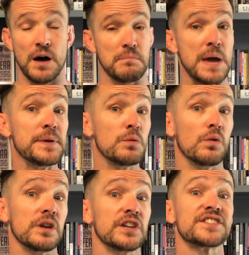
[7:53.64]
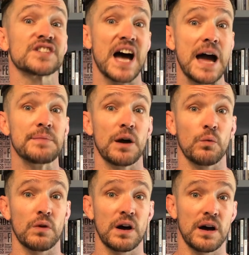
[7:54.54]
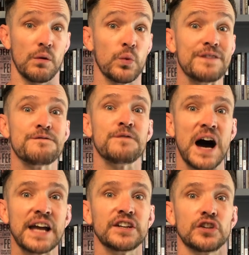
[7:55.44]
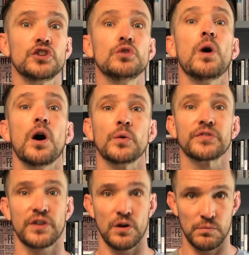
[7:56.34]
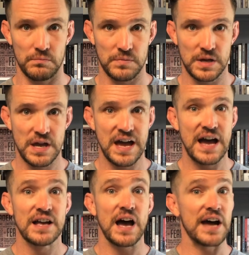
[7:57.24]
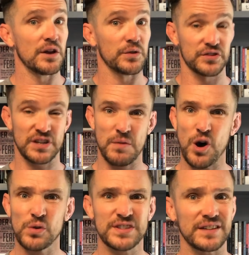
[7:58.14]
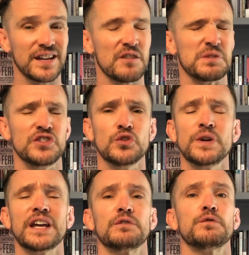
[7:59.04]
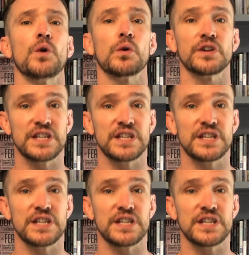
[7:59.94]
Maybe it's time that we find a new host home. I know there's some hosts out there who have been doing it for